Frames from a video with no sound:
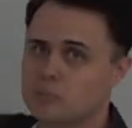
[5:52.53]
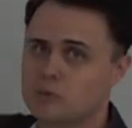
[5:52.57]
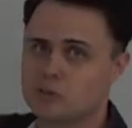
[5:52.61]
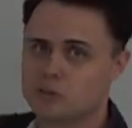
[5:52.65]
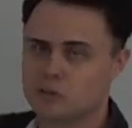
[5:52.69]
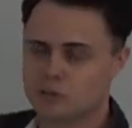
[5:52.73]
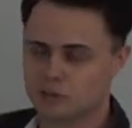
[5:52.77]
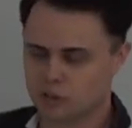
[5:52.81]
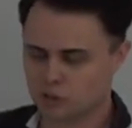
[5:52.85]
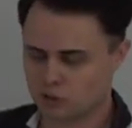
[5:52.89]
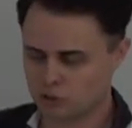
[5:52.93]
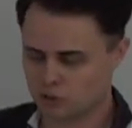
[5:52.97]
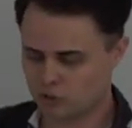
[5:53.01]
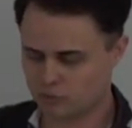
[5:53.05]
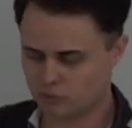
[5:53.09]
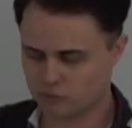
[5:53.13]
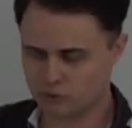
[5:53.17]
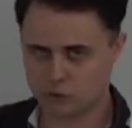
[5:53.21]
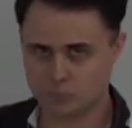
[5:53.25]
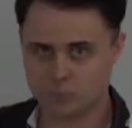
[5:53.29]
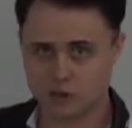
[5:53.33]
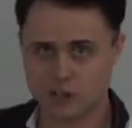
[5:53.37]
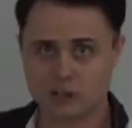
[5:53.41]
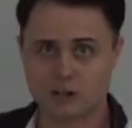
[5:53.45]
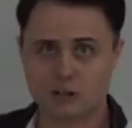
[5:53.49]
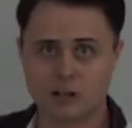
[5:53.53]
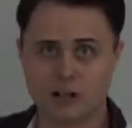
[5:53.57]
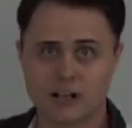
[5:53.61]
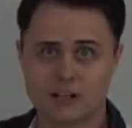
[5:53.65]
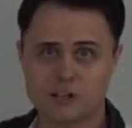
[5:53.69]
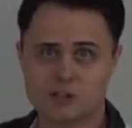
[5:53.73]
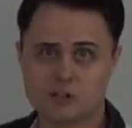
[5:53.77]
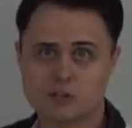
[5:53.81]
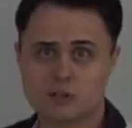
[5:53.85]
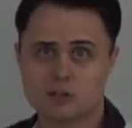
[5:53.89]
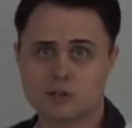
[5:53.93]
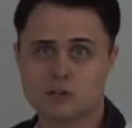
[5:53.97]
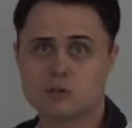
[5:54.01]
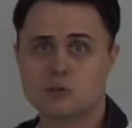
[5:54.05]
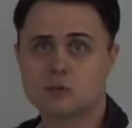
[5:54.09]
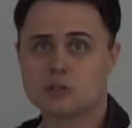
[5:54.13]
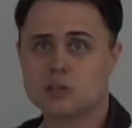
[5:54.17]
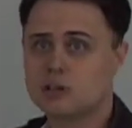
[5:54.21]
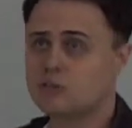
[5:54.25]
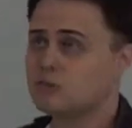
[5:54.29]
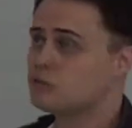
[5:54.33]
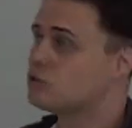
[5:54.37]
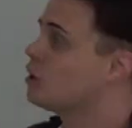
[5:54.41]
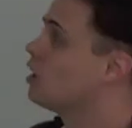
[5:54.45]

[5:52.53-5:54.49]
I'm just going to do it for my class to save